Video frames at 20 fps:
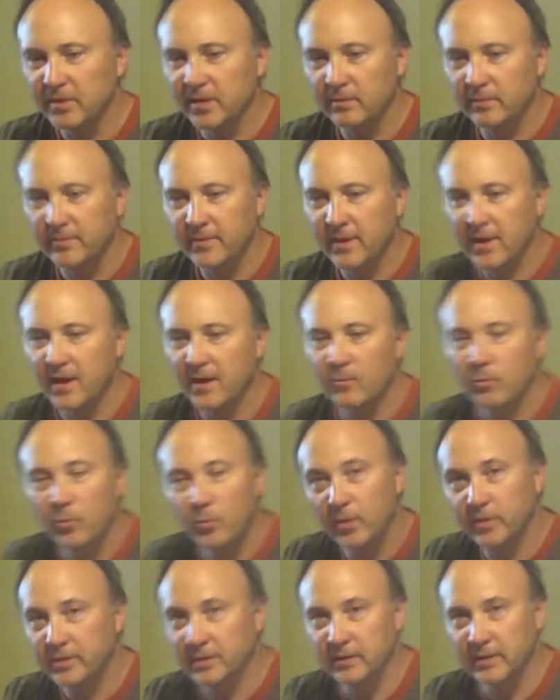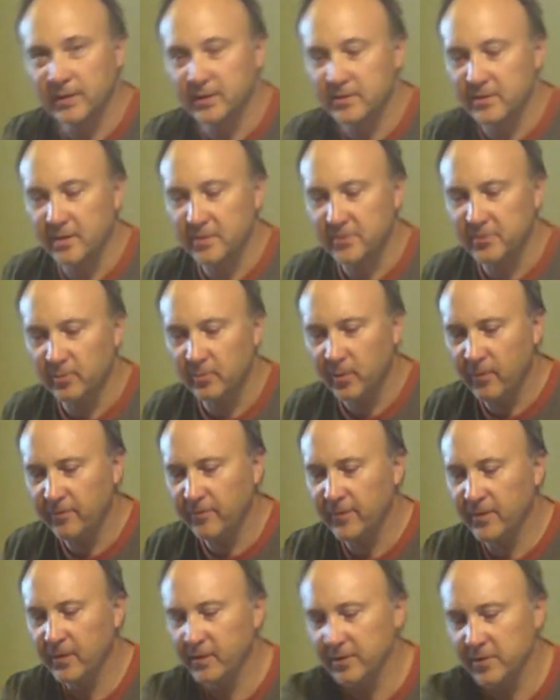we're done with that, we'll put the lids on. So
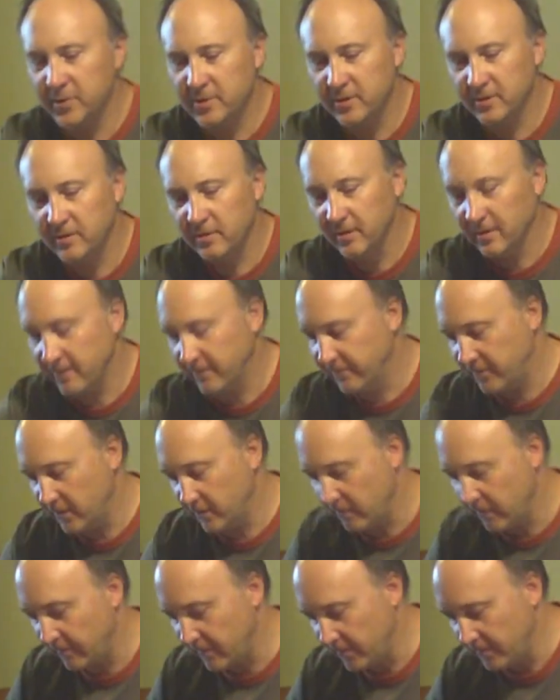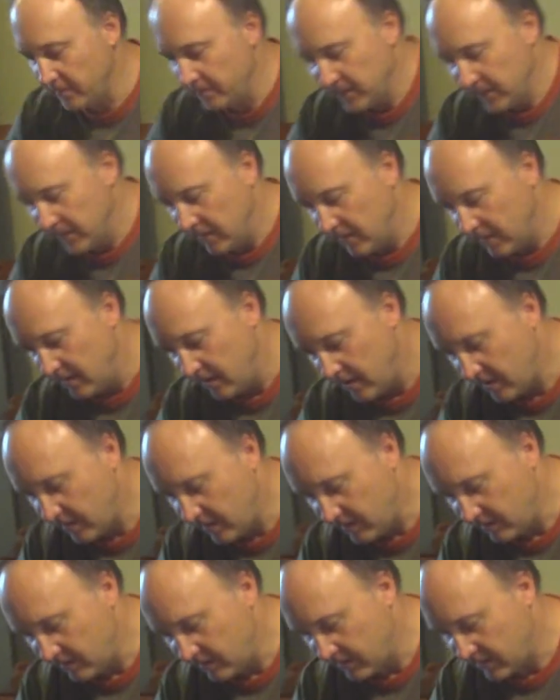we'll fill a few of them
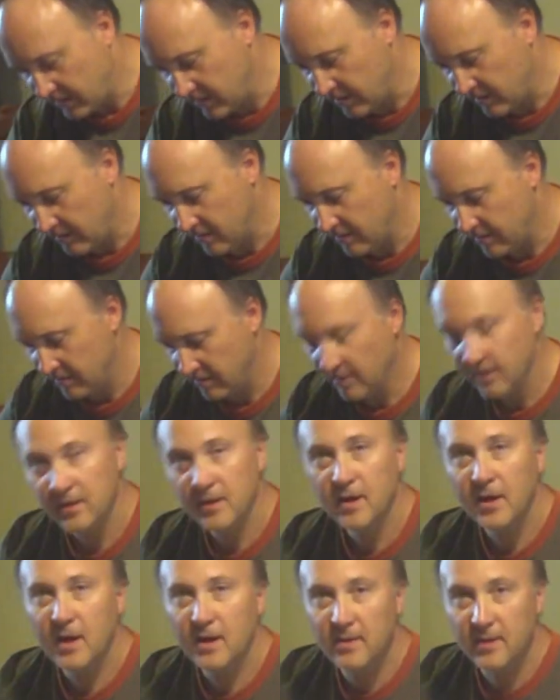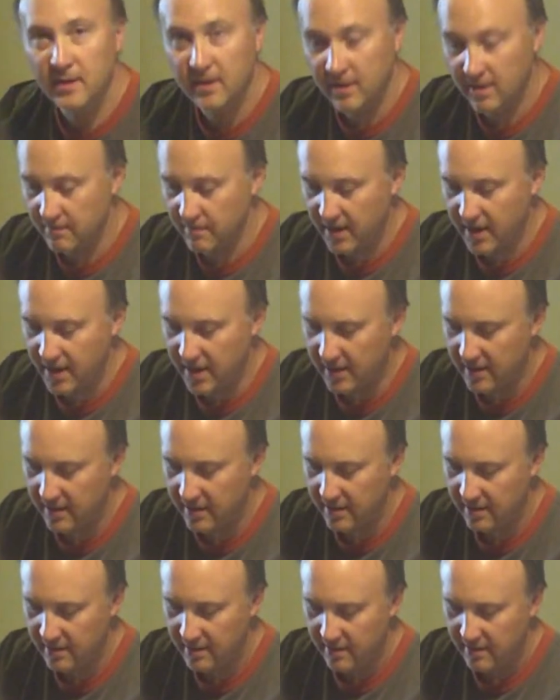and then come
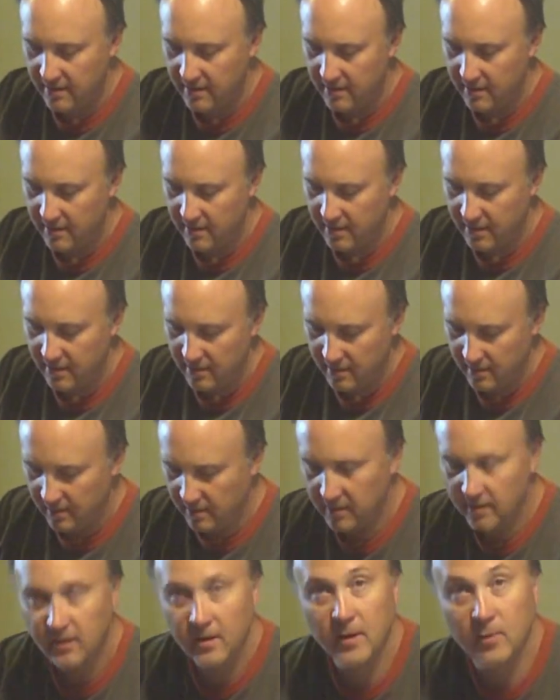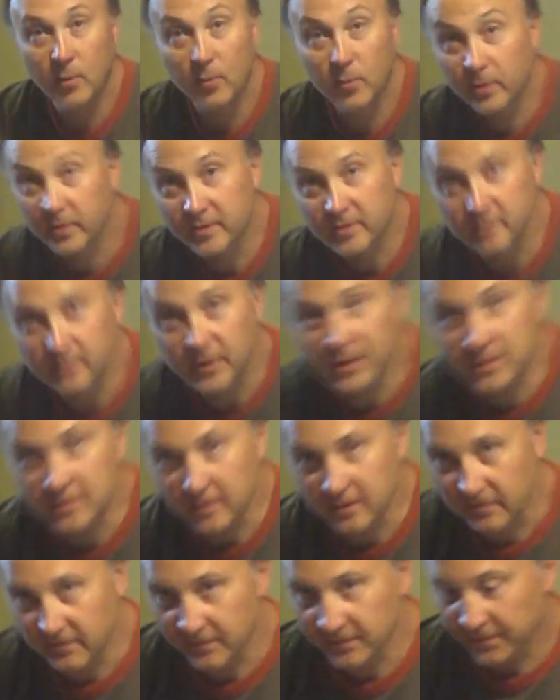back and we'll put some lids
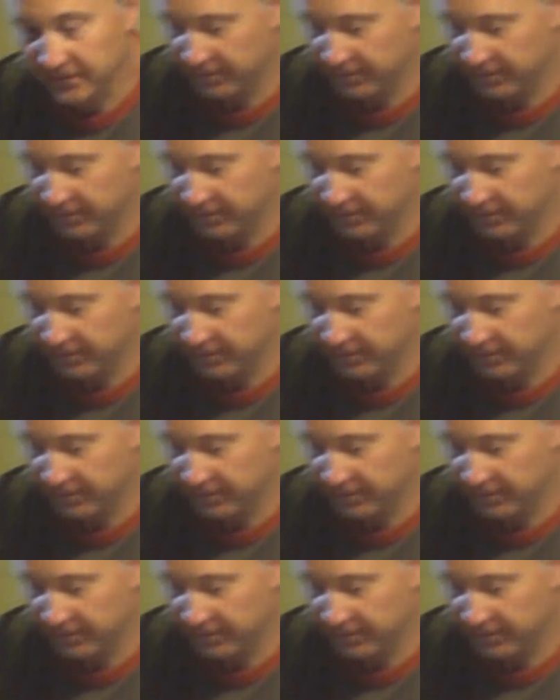on.